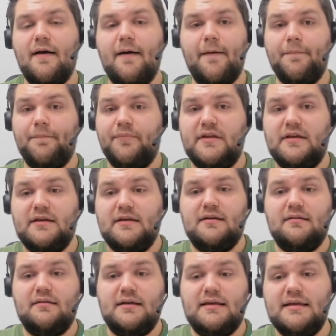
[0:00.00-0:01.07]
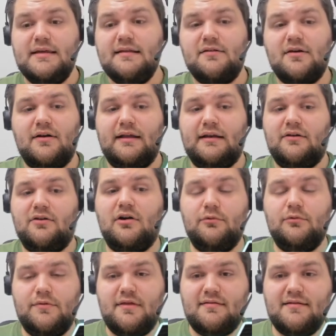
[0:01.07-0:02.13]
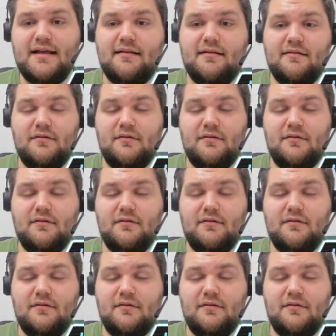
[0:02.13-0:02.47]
um, he's gonna get called with a set.